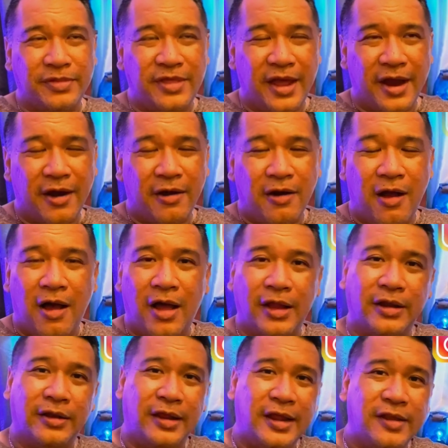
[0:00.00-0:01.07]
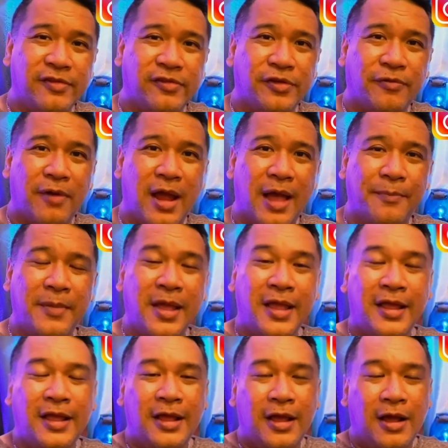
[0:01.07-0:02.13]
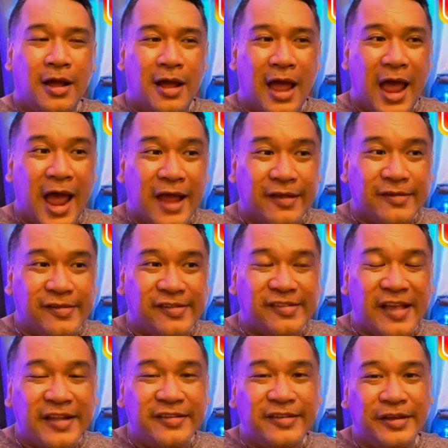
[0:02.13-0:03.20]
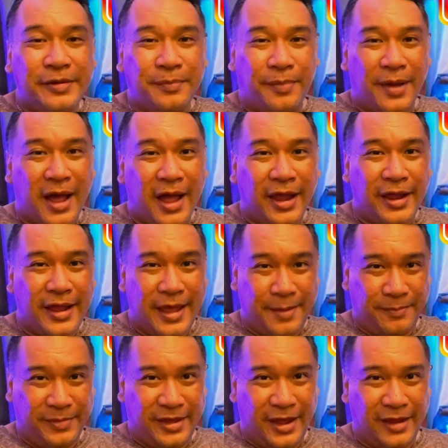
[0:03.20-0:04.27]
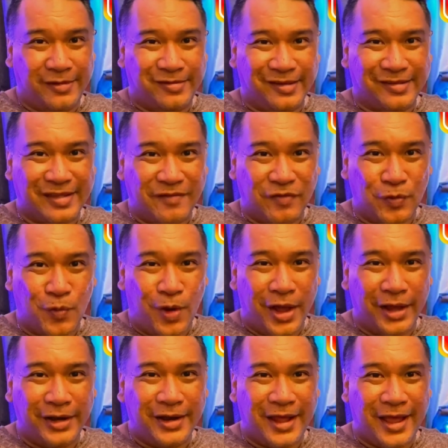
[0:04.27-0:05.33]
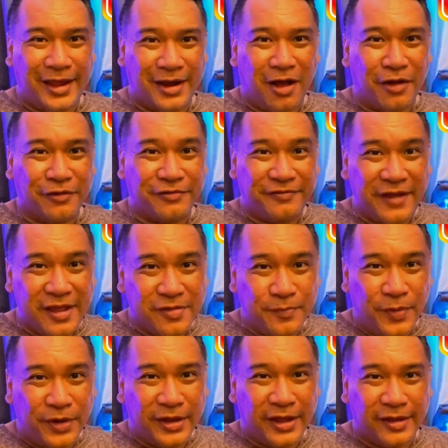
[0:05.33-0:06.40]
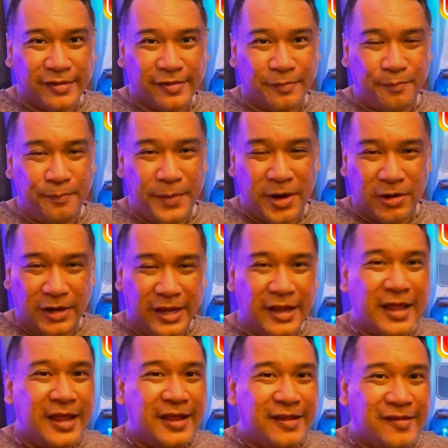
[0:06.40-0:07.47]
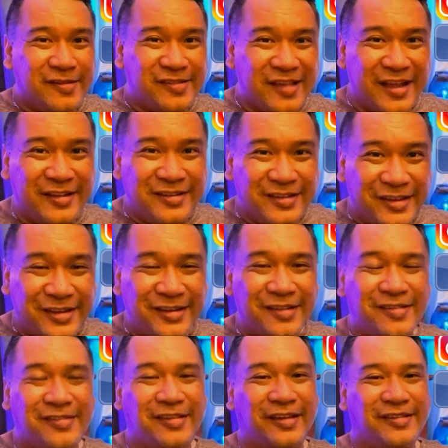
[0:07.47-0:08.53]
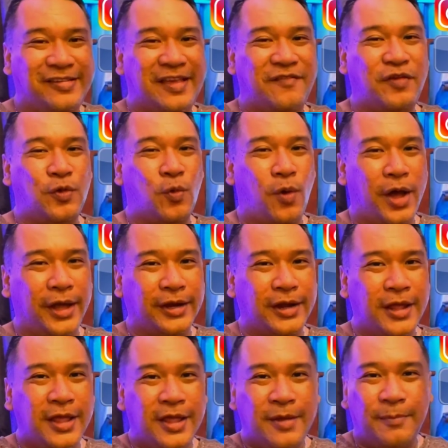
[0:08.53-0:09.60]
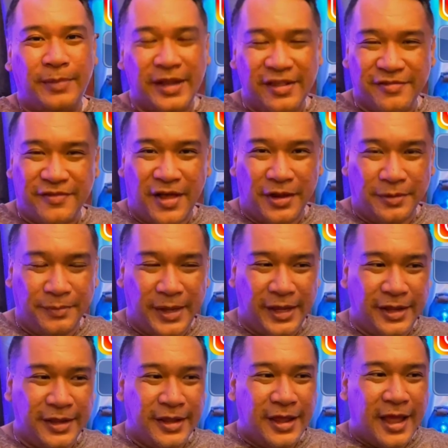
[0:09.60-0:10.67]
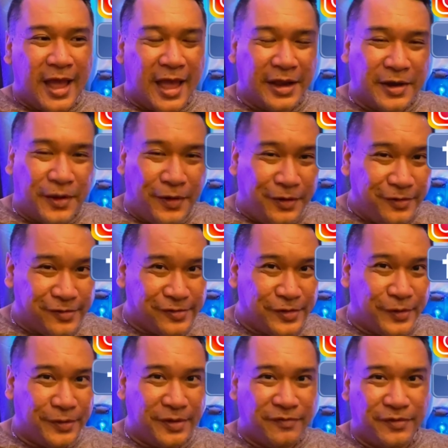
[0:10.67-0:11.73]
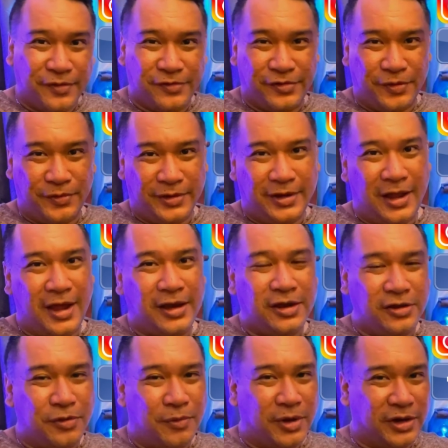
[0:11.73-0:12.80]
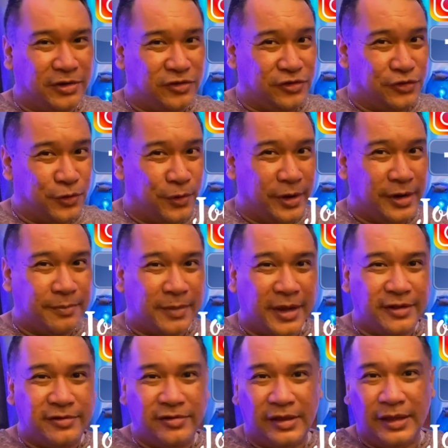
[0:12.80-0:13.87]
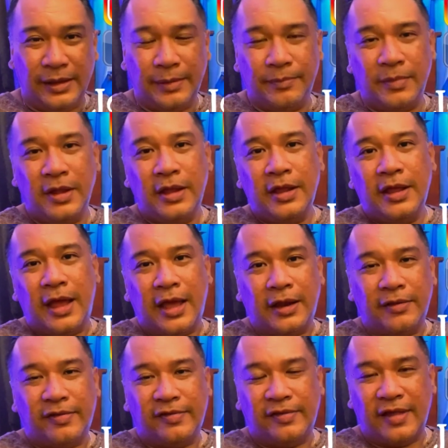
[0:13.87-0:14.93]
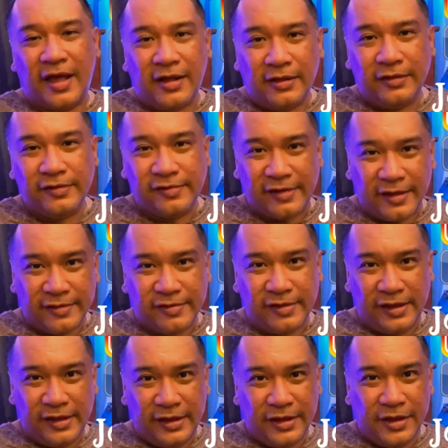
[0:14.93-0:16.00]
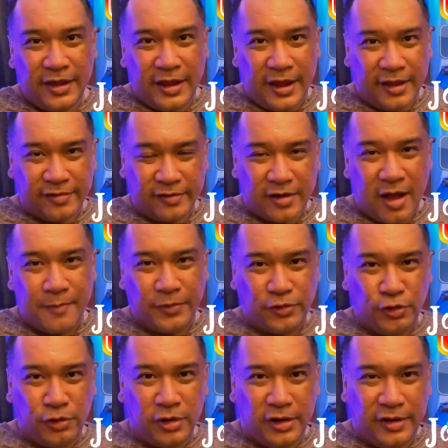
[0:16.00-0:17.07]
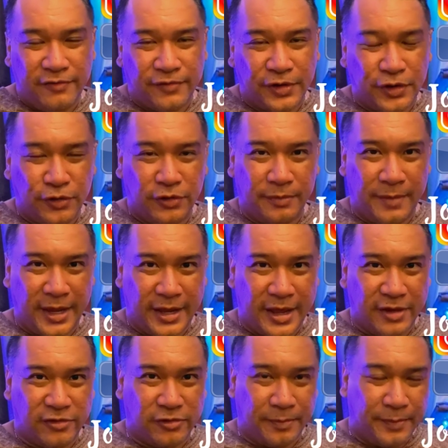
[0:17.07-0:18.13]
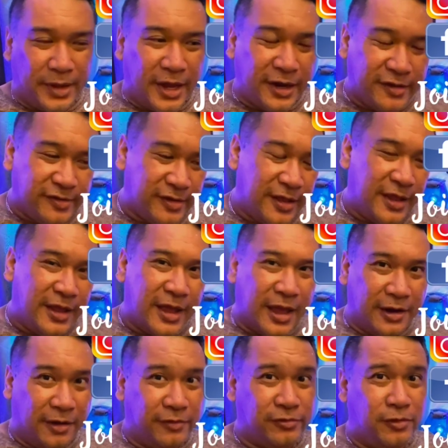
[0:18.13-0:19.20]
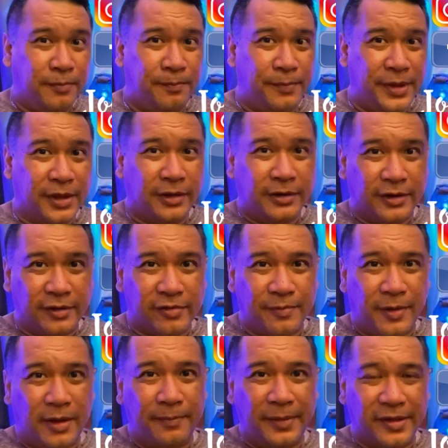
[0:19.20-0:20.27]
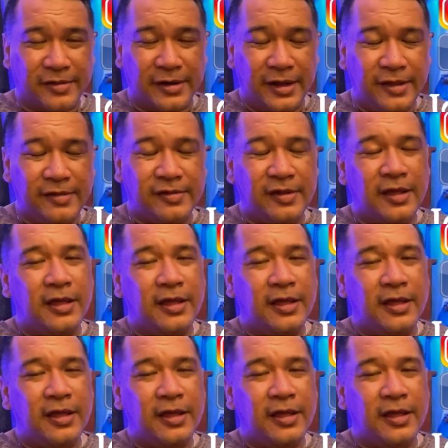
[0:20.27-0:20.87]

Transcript: there on Instagram as Scented by MK671 and on Facebook as merely Scented671. Please follow me. And also, if you're so inclined and you want to join my team and sell Scentsy as an opportunity for you to make extra bucks and also build a small business,